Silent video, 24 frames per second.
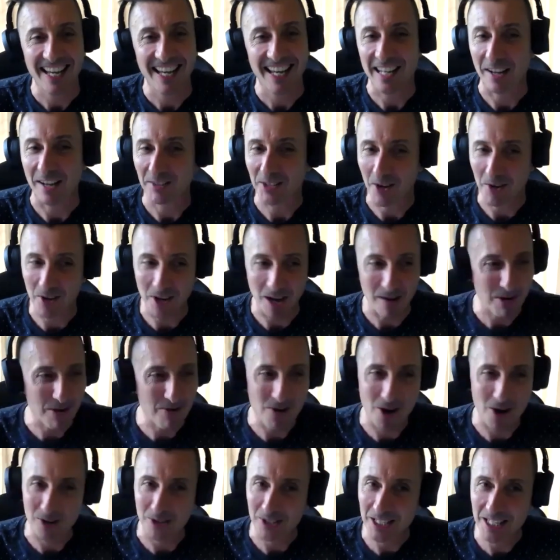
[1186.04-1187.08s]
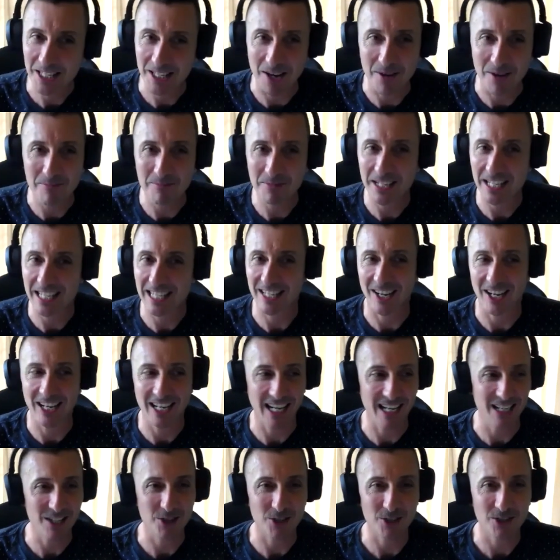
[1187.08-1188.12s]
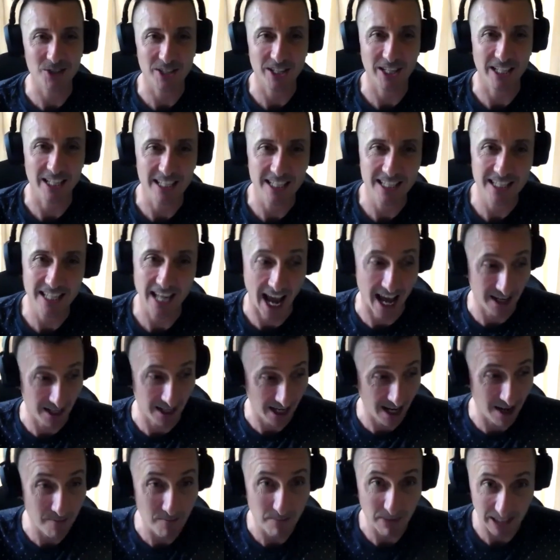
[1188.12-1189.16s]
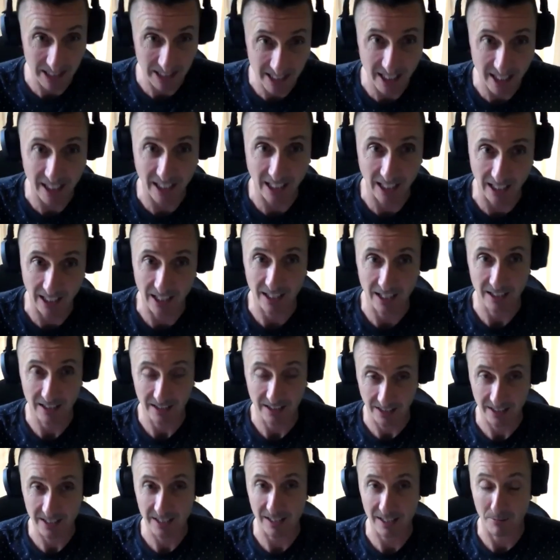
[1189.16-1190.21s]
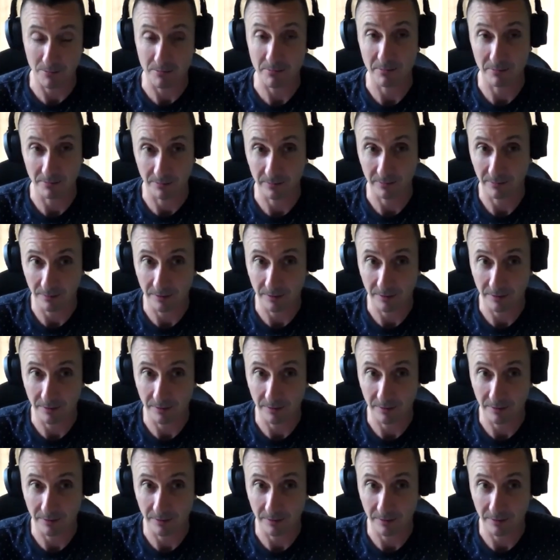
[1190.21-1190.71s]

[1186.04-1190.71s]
now don't get me wrong, some design agencies, and in particular, some